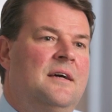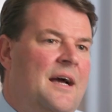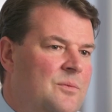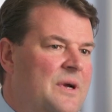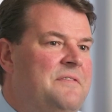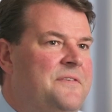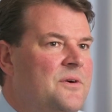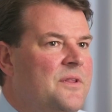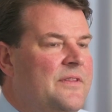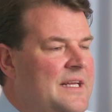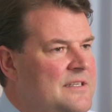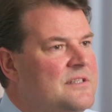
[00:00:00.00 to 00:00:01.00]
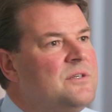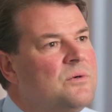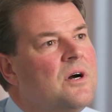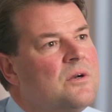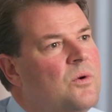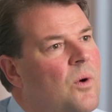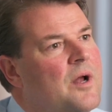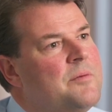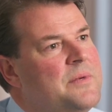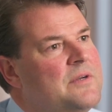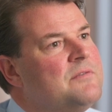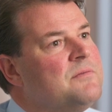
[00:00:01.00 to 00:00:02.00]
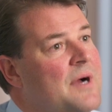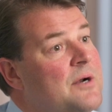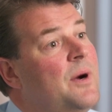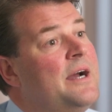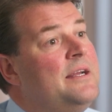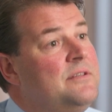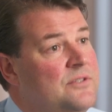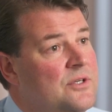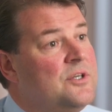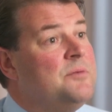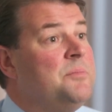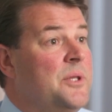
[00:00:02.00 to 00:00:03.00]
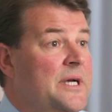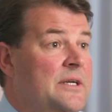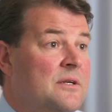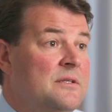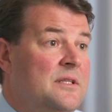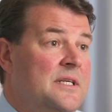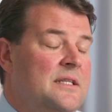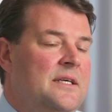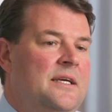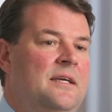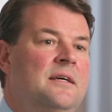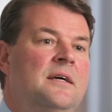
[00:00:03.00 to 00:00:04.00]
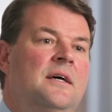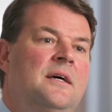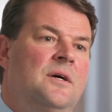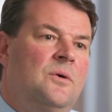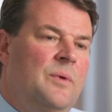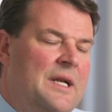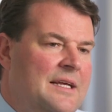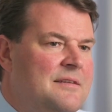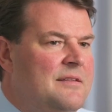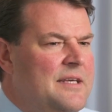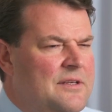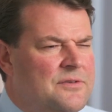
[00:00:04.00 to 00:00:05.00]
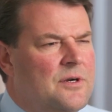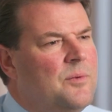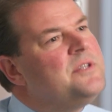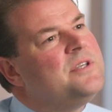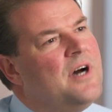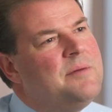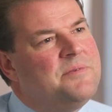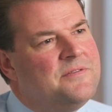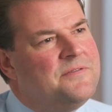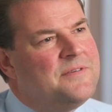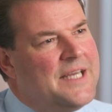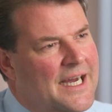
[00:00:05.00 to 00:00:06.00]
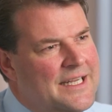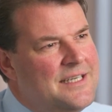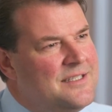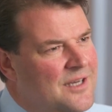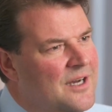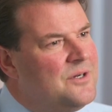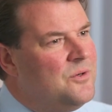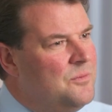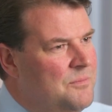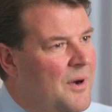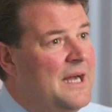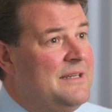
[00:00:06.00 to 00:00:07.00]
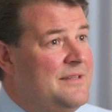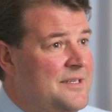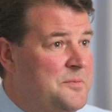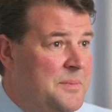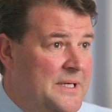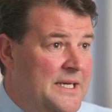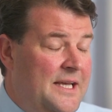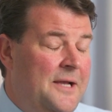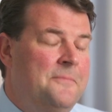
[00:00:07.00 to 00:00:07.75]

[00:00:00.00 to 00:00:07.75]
And we feel that that's still got quite a bit of runway to complete on. Clearly, we need to think through what type of cutting cycle might this be.